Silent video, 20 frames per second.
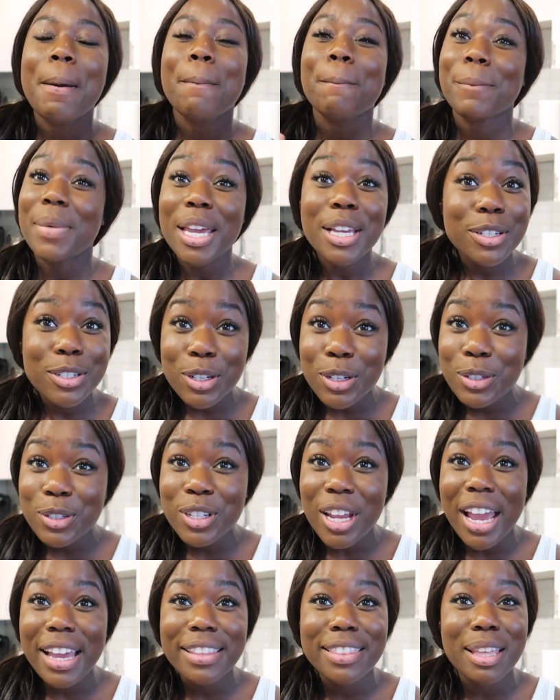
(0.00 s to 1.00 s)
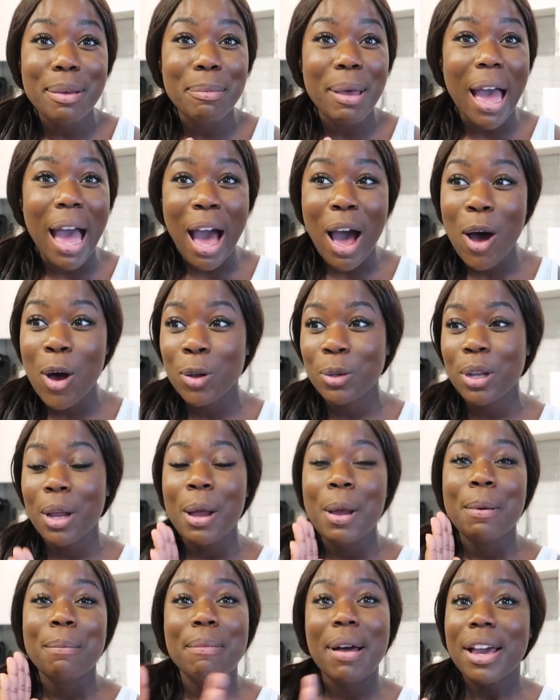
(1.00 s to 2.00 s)
Make sure you check them out.
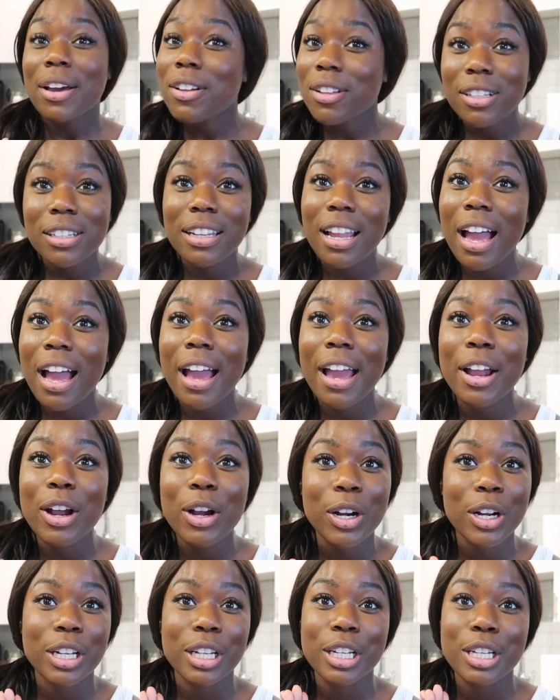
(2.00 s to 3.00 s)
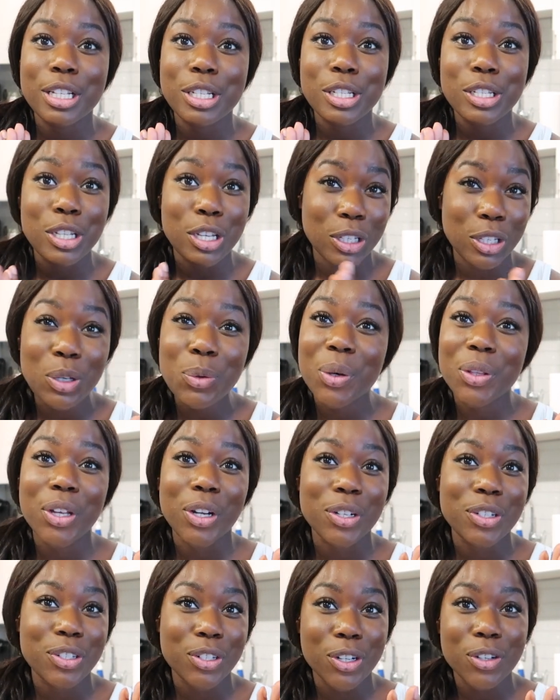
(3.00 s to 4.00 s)
Michael and I are gonna continue with
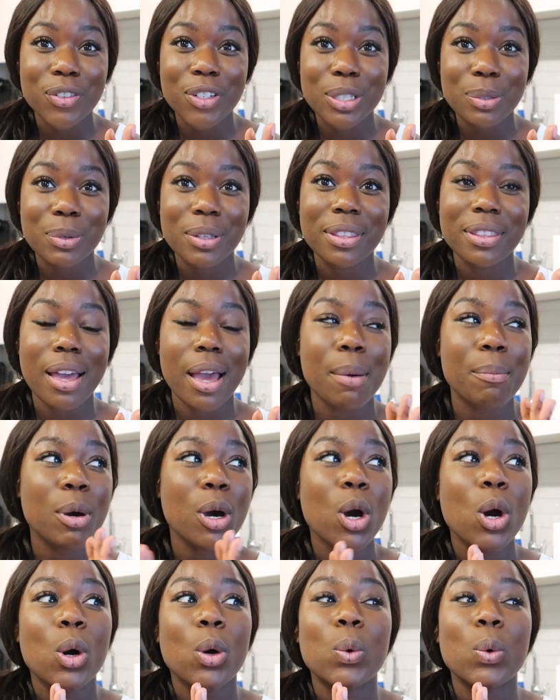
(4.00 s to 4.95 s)
our service with them.